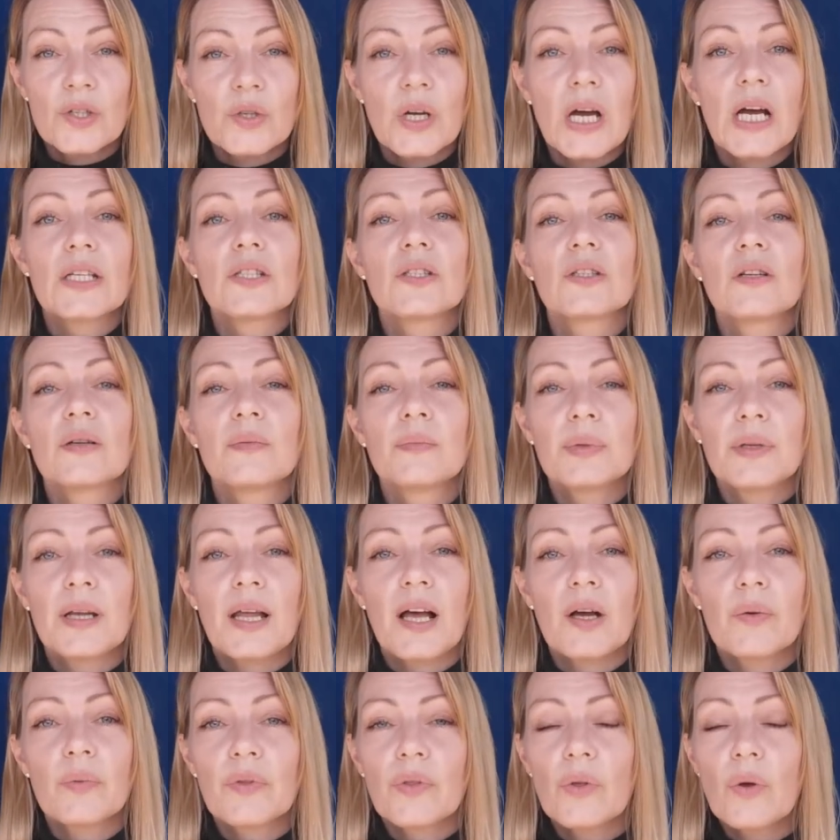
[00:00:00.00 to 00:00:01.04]
tried to
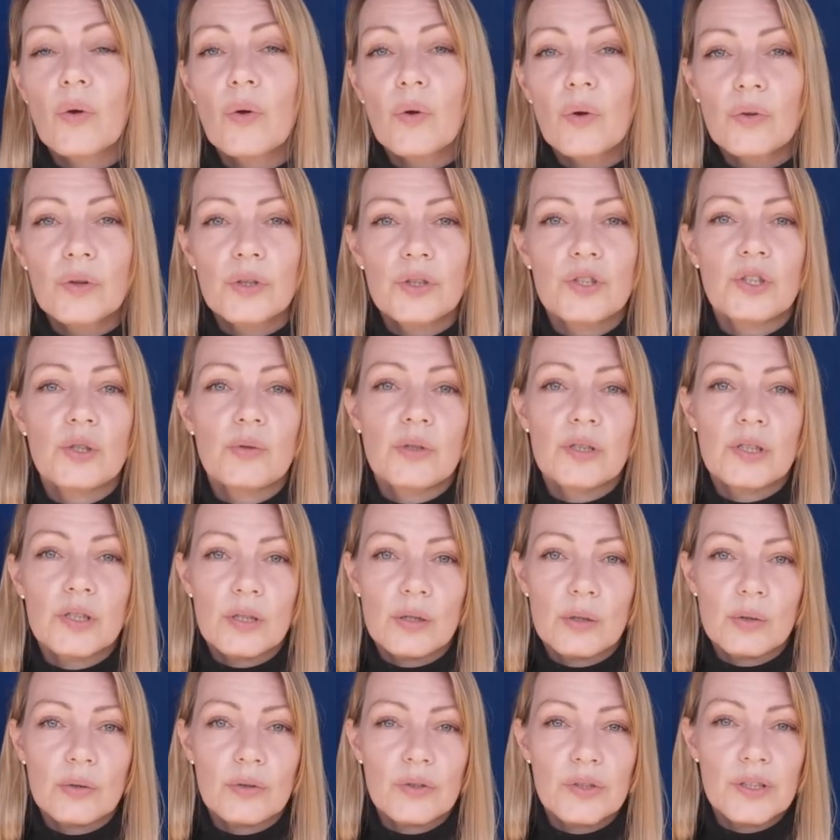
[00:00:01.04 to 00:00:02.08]
comply with all the
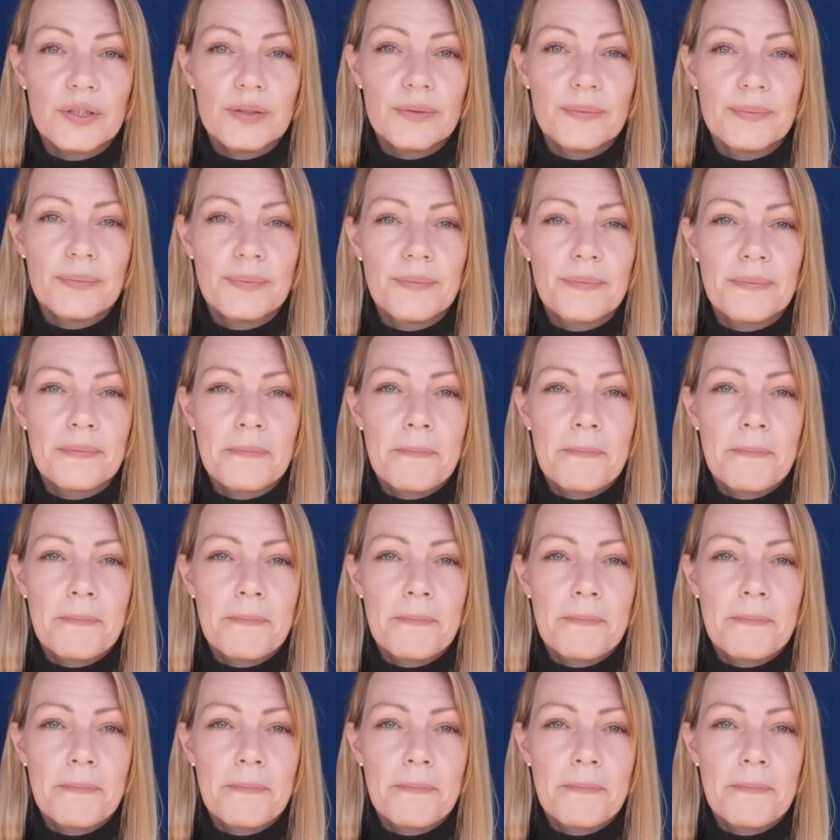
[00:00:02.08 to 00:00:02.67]
Jewish laws.